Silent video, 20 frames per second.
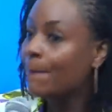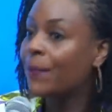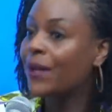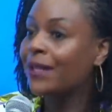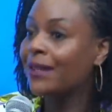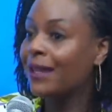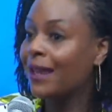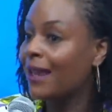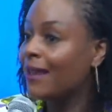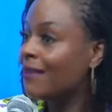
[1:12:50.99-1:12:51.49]

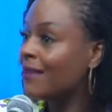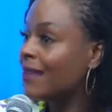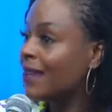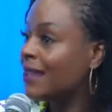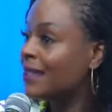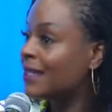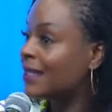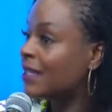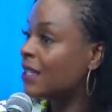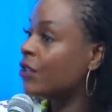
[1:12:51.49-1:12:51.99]
but yet
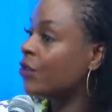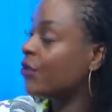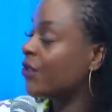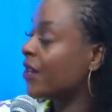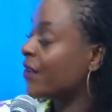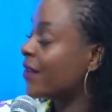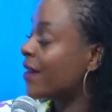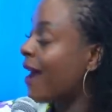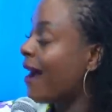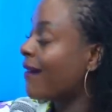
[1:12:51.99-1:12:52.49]
and still
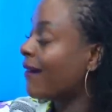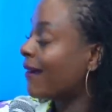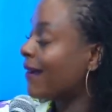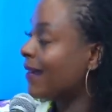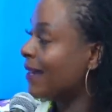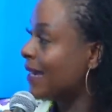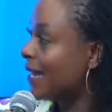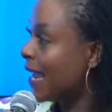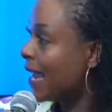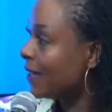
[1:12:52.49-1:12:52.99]
they're not
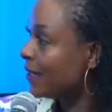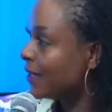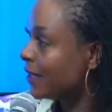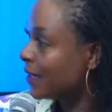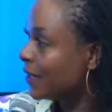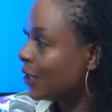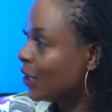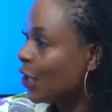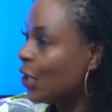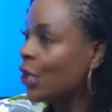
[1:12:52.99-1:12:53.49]

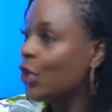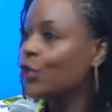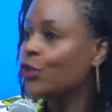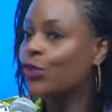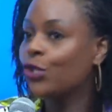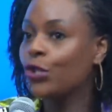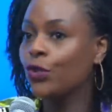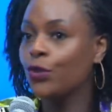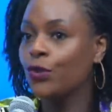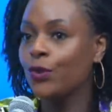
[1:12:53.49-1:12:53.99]
connected
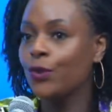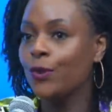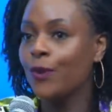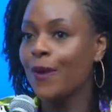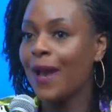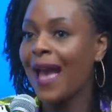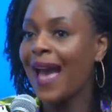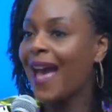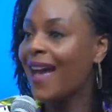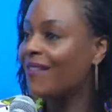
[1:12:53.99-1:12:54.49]

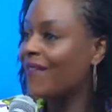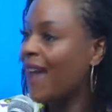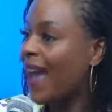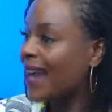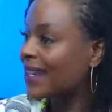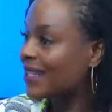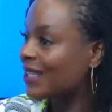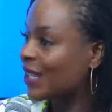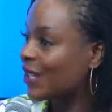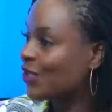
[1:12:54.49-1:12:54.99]
to have
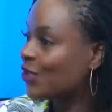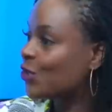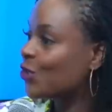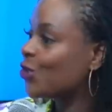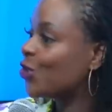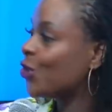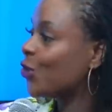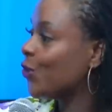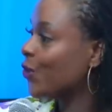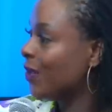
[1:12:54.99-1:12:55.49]
access
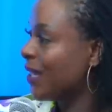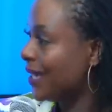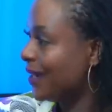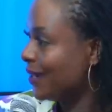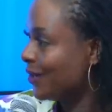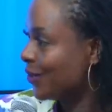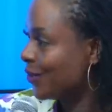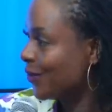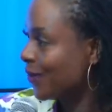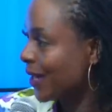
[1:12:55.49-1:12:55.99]
to the
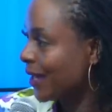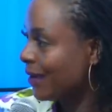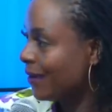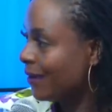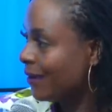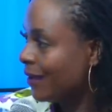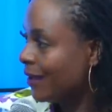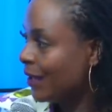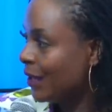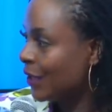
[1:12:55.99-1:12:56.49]
internet.